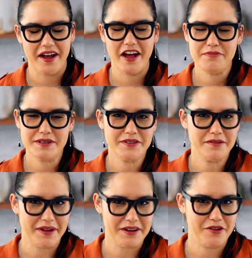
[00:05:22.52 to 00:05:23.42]
I've been living
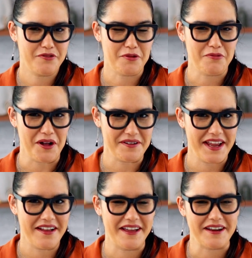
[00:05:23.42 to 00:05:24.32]
in Bangkok for a while
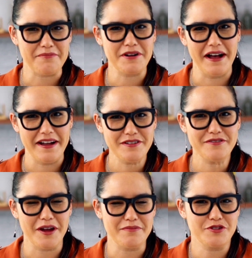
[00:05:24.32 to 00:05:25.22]
now, and I'm kind
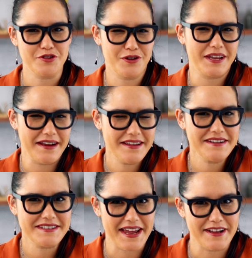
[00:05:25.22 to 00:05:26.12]
of, I'm getting
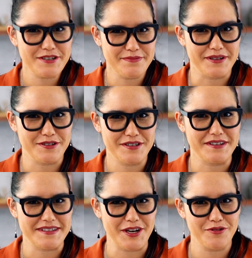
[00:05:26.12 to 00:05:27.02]
an attachment
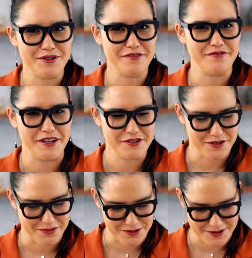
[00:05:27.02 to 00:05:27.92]
to decorative
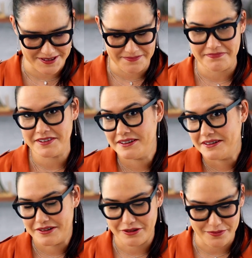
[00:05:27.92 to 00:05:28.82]
vegetables.
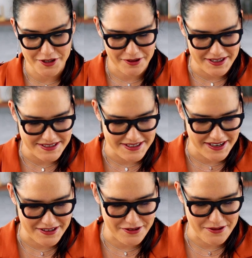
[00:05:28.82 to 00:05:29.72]
Call me crazy,
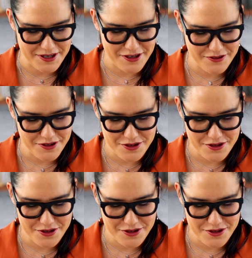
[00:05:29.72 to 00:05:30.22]
I don't know, but if you